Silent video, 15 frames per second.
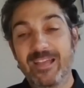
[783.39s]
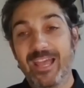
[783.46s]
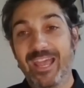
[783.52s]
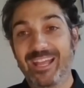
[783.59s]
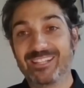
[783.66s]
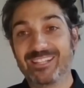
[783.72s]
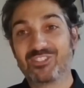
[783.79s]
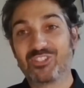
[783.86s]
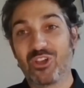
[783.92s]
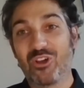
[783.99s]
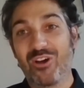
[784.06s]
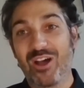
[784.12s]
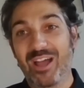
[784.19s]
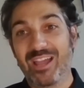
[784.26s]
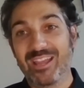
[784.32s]
And
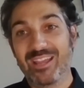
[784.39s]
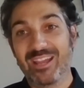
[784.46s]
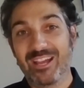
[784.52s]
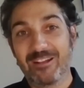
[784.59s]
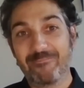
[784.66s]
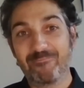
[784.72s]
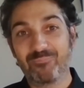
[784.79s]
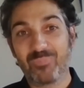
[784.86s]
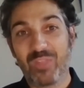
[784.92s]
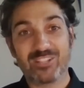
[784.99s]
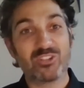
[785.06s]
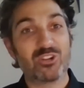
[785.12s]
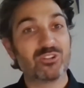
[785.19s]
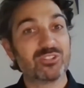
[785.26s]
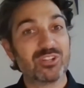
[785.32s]
so I, um, I
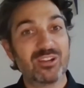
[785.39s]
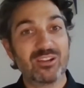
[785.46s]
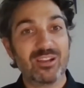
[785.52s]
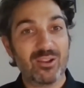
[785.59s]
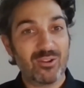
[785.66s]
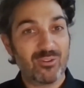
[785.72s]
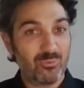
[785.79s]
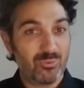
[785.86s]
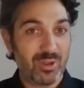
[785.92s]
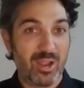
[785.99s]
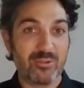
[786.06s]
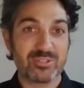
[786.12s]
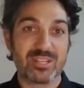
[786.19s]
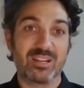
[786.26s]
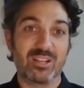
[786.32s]
told her we, I
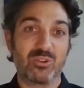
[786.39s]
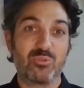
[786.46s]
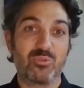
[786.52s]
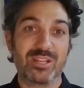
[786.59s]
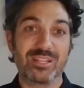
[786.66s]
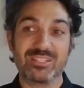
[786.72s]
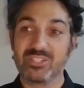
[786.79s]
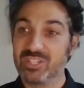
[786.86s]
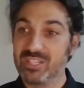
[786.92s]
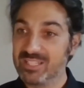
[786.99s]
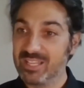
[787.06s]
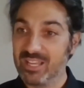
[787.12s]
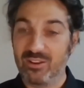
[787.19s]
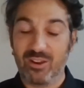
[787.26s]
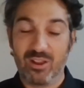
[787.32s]
was going to quit, and she
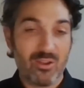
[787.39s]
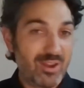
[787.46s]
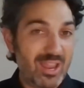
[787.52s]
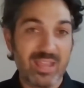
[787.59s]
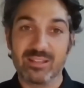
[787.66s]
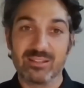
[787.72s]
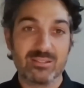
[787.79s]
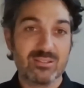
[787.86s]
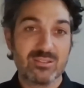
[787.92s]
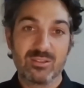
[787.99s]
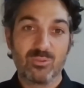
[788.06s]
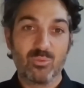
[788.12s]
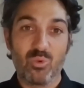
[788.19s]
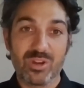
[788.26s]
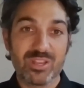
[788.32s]
said, "Okay,
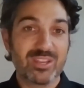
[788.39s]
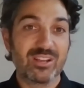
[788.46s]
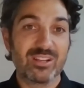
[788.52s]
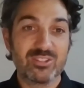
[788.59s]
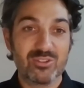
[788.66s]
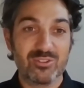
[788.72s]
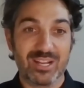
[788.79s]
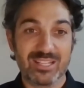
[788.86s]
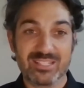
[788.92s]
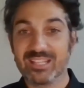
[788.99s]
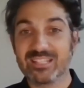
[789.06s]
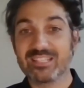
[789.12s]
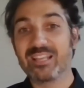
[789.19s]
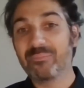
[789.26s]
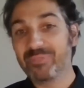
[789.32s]
what are you going to do?" And I
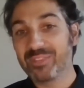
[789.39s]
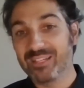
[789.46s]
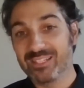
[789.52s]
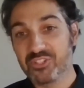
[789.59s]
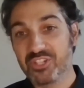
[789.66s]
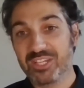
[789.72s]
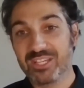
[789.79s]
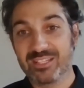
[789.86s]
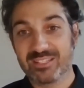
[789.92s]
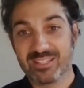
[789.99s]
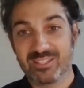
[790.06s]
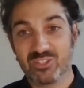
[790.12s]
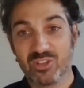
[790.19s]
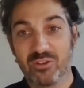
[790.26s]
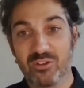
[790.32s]
said, "Something in cheese."
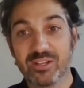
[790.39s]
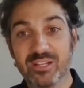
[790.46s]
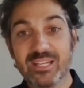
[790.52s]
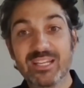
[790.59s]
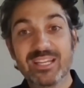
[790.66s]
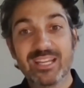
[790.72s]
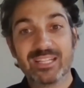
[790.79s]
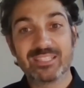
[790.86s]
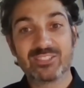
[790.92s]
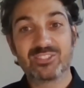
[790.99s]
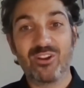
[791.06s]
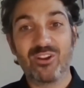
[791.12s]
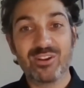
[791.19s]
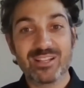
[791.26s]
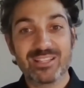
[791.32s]
And so it
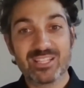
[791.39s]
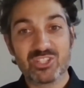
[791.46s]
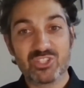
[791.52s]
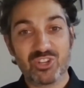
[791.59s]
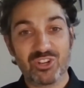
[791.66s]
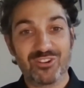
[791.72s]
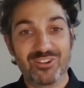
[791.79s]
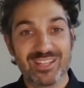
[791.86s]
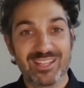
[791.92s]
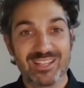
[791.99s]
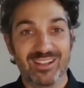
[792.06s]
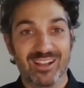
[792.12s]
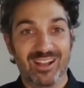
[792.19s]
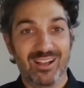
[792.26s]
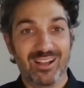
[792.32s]
started this
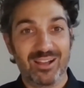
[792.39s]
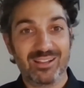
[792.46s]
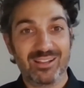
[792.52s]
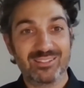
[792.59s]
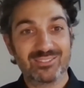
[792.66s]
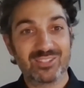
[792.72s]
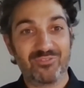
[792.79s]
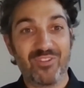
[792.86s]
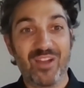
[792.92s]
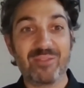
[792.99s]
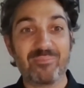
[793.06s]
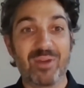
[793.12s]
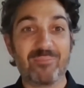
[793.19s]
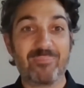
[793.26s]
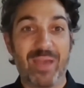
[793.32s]
journey uh, to find
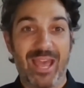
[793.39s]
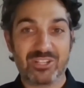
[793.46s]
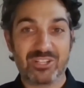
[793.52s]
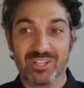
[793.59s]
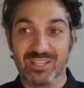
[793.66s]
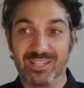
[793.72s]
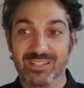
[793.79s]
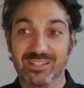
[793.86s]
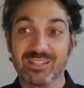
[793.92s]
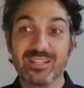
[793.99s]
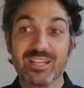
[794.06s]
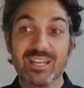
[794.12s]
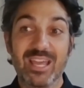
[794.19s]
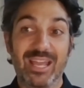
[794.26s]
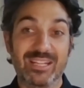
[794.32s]
my passion.
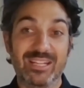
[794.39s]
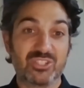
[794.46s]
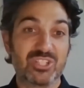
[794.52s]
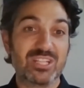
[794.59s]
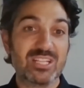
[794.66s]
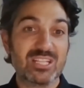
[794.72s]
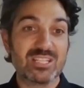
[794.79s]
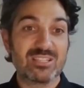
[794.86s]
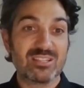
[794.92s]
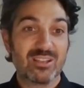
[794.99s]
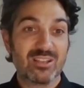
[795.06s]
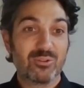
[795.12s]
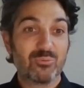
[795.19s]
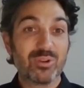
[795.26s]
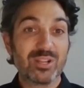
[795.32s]
And
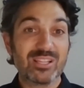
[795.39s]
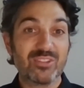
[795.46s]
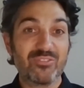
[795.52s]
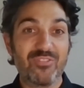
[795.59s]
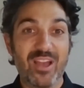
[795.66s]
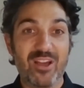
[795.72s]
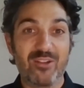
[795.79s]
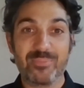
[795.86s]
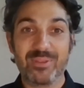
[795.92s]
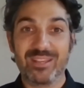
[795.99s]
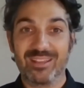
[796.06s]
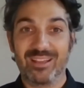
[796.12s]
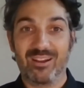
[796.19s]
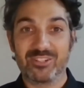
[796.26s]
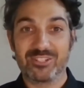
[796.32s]
cheese really found
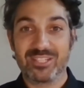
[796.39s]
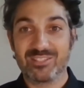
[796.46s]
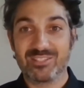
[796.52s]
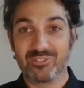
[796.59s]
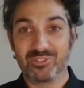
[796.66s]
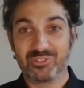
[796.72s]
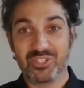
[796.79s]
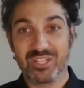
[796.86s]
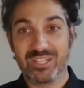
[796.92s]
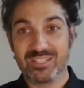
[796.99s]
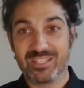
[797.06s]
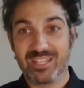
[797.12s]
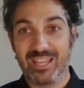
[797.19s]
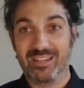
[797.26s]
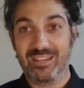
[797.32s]
me, artisanal
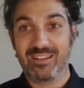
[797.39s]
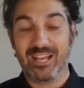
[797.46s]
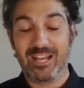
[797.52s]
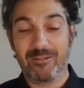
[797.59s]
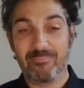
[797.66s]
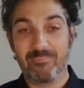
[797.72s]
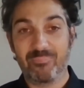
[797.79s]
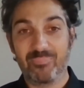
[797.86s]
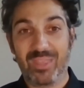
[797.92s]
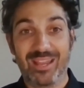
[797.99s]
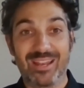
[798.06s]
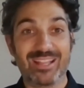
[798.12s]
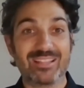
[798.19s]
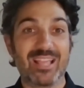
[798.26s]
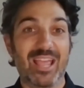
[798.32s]
cheese. And, um,
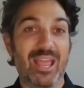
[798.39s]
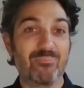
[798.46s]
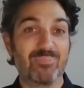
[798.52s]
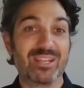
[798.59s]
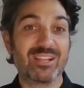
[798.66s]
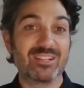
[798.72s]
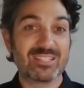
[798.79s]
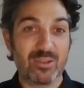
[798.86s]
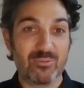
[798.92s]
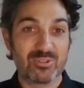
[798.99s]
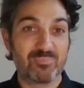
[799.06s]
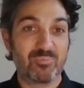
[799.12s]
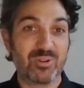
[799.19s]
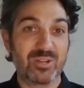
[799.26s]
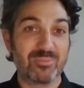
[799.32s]
and, it, and because I was
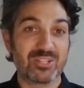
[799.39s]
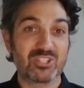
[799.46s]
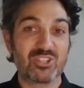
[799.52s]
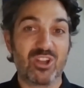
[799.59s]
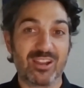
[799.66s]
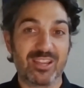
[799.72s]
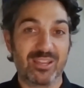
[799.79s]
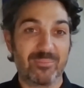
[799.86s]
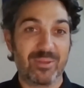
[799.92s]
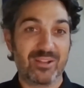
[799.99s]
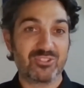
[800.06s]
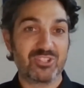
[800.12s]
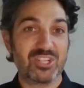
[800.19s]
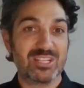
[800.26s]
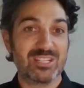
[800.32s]
pretty much talking
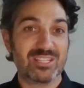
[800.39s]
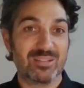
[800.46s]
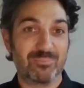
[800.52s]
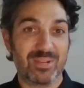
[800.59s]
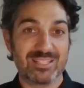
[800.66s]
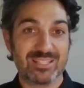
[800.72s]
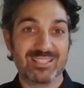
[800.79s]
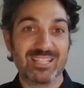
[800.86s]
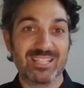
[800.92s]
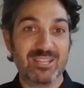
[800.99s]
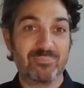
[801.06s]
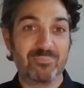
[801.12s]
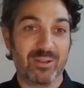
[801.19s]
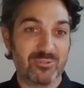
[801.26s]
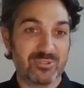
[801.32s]
about cheese in my
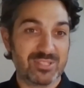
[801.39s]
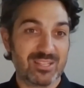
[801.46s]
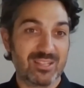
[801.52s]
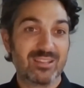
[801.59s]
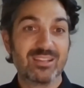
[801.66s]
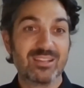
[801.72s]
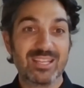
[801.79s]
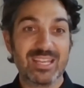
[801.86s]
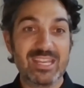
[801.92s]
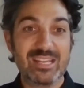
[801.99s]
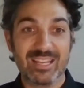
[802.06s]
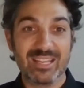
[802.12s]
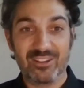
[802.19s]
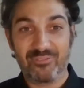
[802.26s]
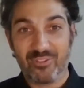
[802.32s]
sleep, I was
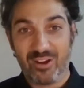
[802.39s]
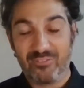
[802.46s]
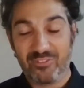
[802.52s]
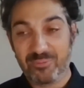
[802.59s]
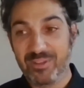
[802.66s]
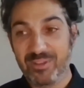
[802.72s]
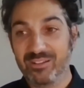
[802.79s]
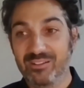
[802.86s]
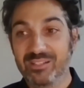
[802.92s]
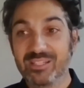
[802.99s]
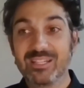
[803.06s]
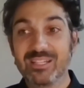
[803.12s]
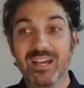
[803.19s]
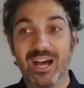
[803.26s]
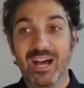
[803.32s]
eating it for every meal.
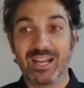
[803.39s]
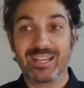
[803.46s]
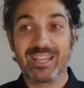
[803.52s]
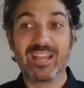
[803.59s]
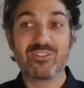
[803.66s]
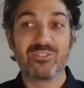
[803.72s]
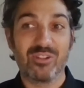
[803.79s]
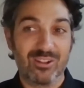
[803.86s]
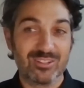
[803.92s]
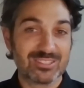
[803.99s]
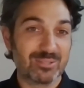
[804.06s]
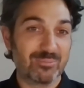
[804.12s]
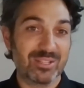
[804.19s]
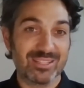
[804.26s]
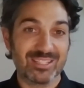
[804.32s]
Uh, Kendall
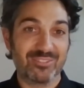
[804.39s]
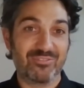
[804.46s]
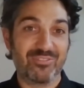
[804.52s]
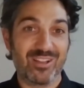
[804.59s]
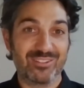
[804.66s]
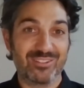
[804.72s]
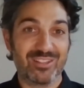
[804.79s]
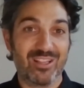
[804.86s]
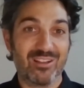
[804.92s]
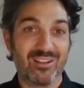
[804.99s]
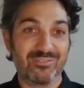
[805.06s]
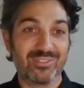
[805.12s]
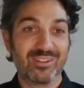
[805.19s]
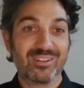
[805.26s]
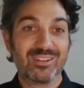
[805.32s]
ultimately fell in
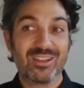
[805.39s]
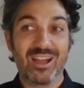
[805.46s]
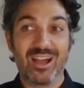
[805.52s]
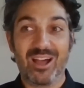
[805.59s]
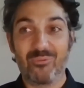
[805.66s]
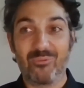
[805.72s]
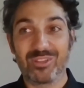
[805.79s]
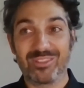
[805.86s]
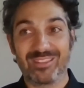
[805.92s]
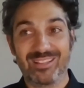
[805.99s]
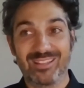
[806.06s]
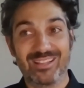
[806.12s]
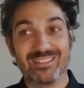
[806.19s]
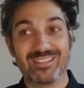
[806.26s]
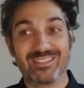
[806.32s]
love uh, with
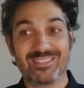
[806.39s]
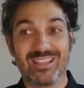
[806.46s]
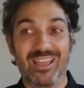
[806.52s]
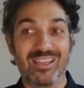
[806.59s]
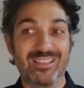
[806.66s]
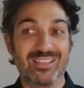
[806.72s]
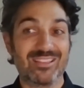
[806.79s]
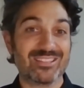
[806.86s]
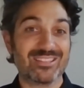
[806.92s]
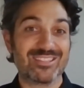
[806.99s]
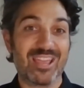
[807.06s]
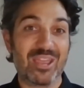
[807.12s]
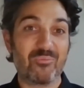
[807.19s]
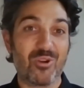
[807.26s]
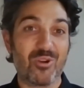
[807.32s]
it in, this, in the
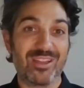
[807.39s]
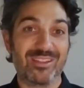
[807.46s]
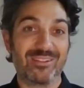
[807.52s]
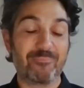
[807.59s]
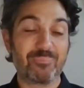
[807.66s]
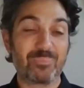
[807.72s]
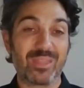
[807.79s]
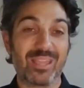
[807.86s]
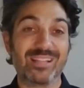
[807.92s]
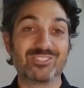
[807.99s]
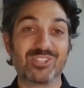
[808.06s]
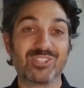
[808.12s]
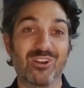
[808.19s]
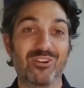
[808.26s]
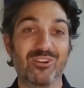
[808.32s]
same way. And
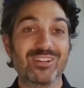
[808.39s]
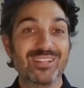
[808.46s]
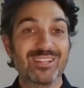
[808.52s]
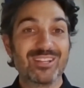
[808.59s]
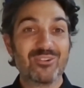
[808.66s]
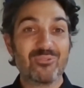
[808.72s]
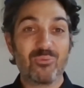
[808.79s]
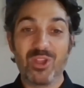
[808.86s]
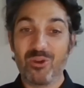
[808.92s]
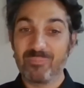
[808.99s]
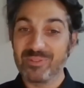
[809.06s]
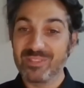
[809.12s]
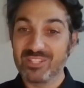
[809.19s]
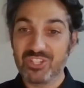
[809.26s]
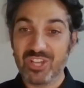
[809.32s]
so we
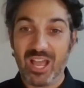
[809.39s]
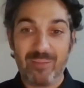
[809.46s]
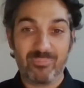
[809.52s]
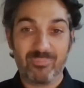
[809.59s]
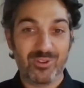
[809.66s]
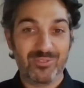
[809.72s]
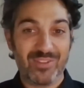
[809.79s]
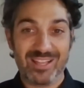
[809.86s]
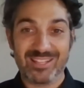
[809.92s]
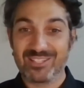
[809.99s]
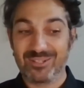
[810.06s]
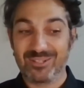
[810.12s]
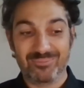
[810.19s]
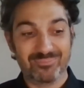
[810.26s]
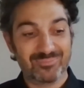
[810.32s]
opened the shop. We've had
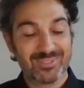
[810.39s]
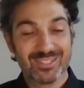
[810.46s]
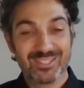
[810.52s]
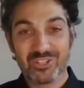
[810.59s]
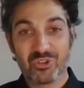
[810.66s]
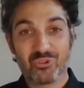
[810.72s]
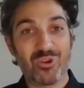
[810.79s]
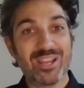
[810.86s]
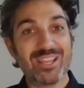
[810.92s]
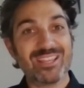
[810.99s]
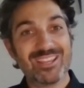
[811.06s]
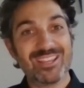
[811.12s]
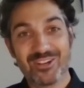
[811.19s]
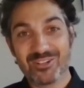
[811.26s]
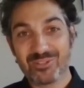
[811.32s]
some great
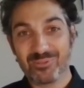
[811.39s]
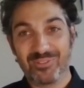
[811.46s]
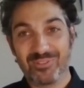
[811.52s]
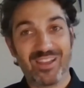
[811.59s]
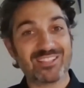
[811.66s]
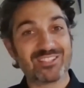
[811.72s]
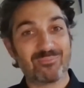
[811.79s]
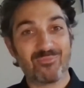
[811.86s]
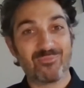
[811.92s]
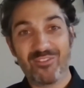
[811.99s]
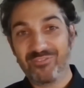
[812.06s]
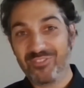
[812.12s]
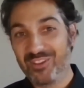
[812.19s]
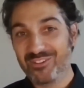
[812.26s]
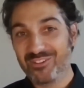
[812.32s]
years. We've had some
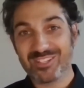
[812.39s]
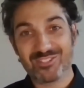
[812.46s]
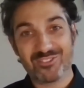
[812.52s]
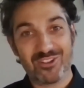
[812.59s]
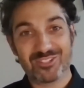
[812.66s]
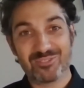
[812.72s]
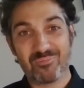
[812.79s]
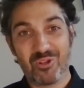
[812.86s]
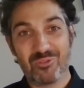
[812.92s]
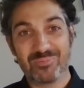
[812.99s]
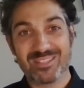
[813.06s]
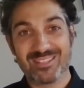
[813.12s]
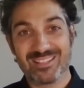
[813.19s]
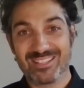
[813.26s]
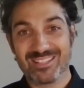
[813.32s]
rough years, as all small
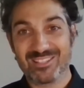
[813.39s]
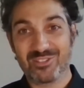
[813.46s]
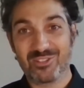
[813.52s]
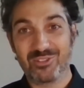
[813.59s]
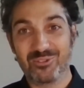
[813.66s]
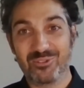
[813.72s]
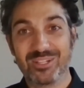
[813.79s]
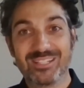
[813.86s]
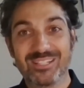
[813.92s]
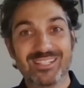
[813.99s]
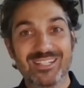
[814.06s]
businesses do.